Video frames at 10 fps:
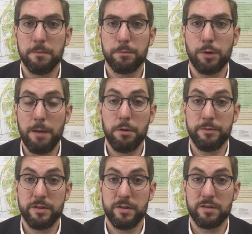
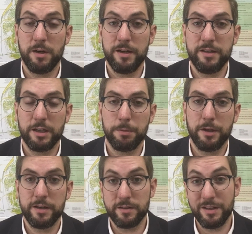problems in the spine to take
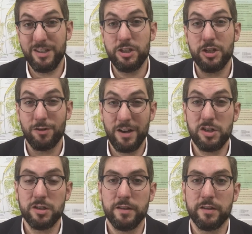place, and the
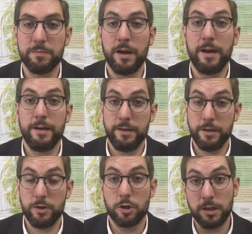degeneration in the spine and the
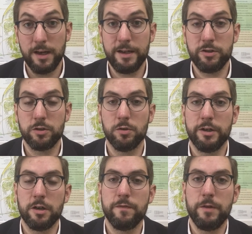neurological
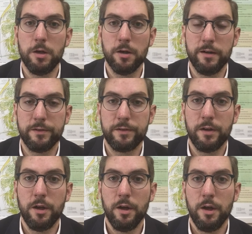interference.
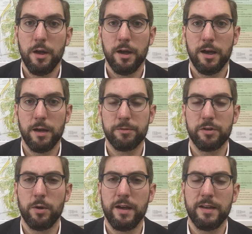
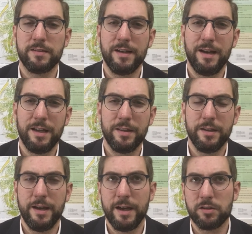So it's not
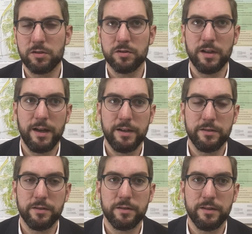the
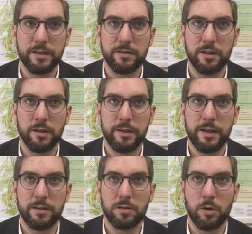exercises necessarily
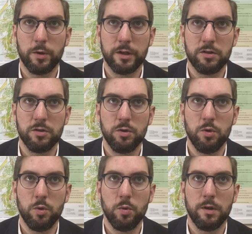that's going
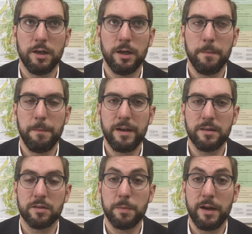to make
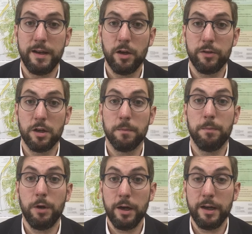the spine healthier,
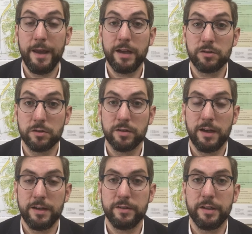but
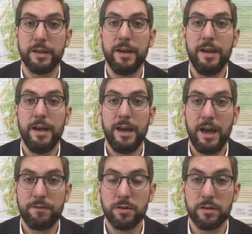exercising
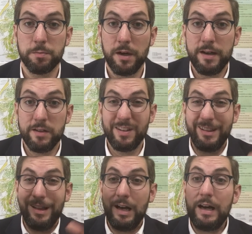after the spine is
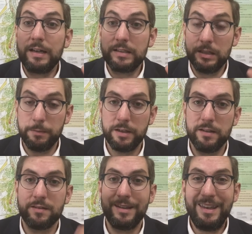unlocked and it
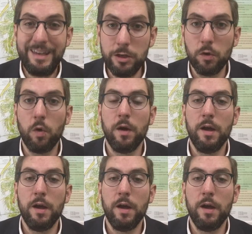begins to heal